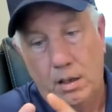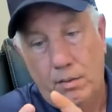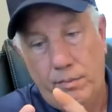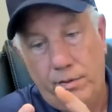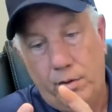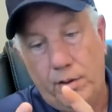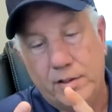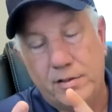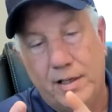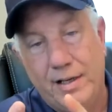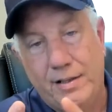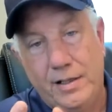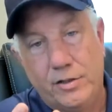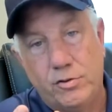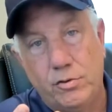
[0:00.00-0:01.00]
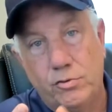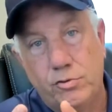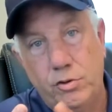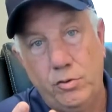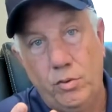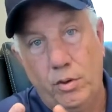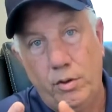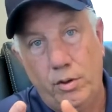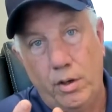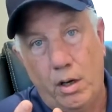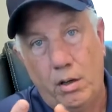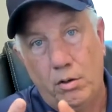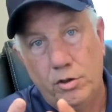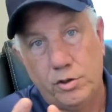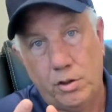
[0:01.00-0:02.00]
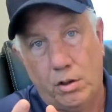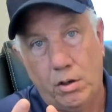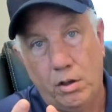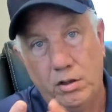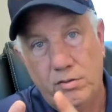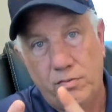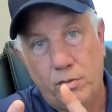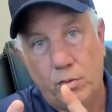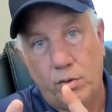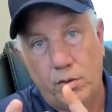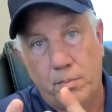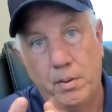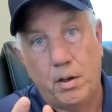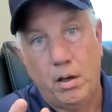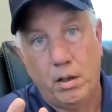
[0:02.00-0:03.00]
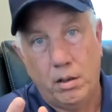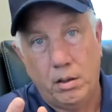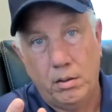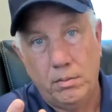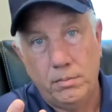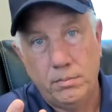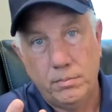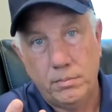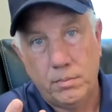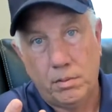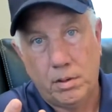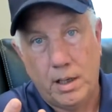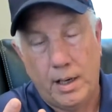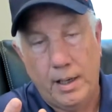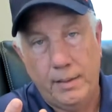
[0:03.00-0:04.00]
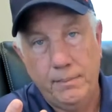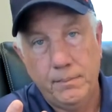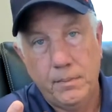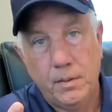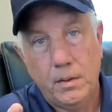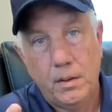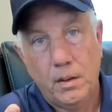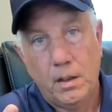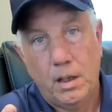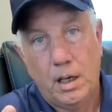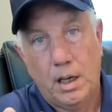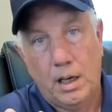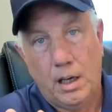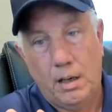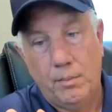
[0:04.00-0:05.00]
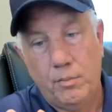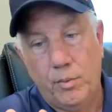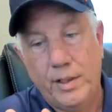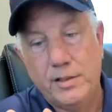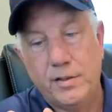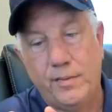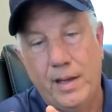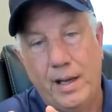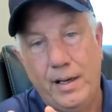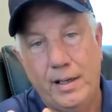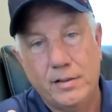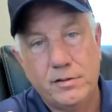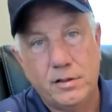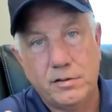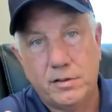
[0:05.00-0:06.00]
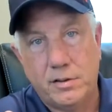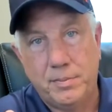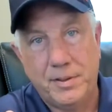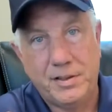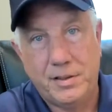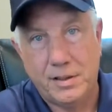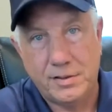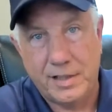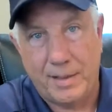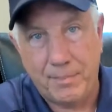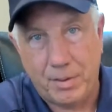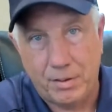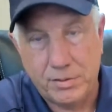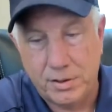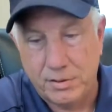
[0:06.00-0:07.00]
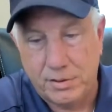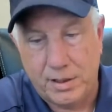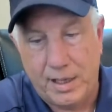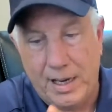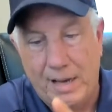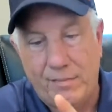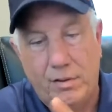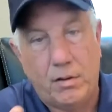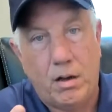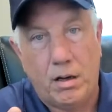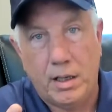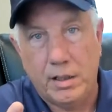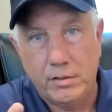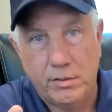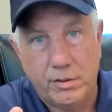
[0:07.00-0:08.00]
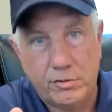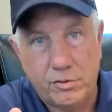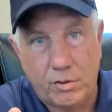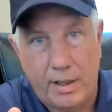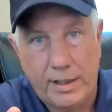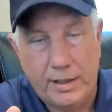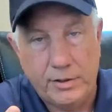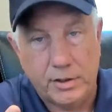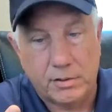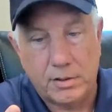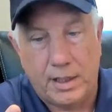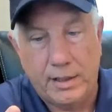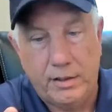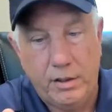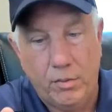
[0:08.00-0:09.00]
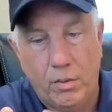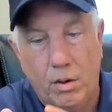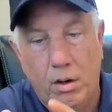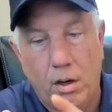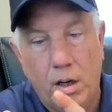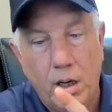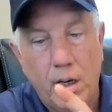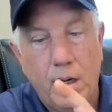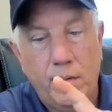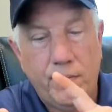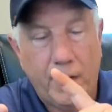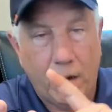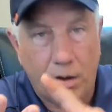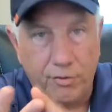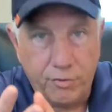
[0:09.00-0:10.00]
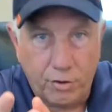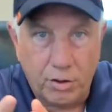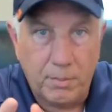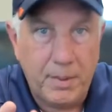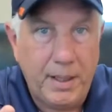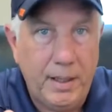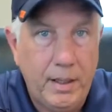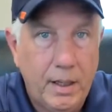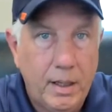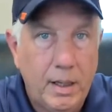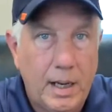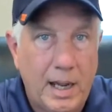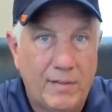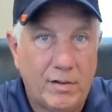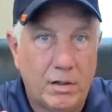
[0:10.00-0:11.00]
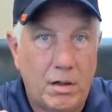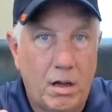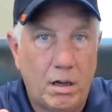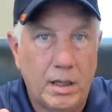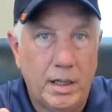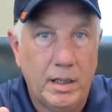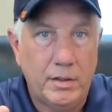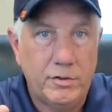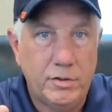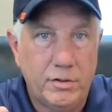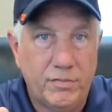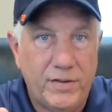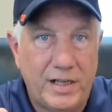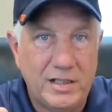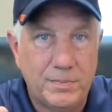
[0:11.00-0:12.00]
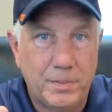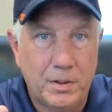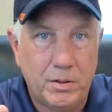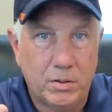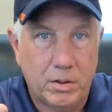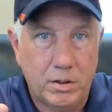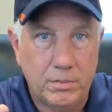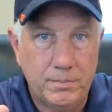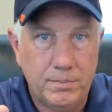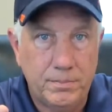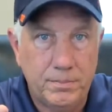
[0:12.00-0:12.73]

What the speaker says: there is an additional $200 charge for the partner. Okay. The reason that is because that person's going to have a login to the training just like you are. They also are going to have a login to the Facebook group.